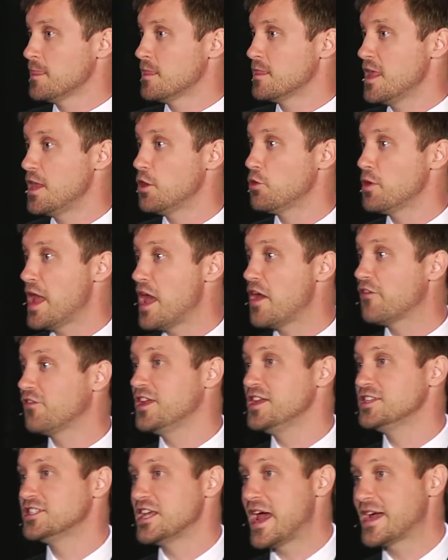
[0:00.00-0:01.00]
They don't have
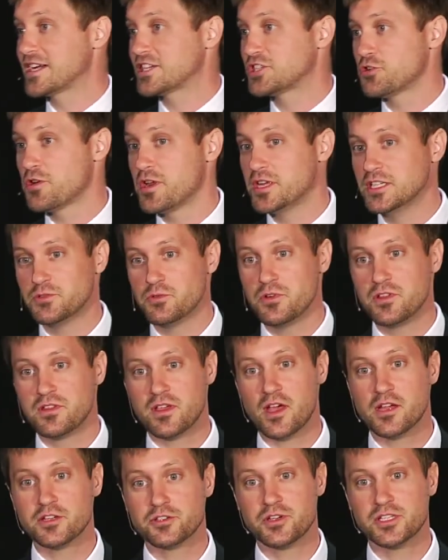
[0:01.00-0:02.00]
any tax treaties with
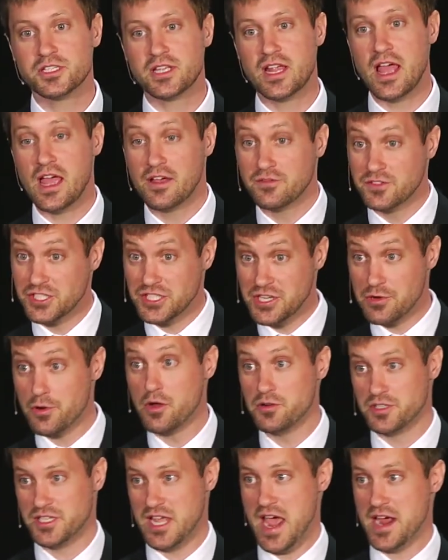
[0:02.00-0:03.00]
countries that have
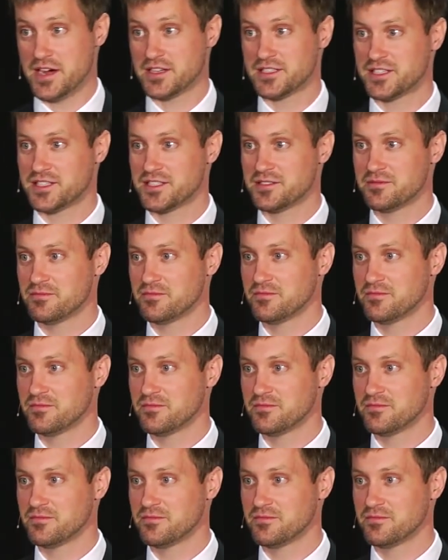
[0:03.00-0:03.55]
zero tax.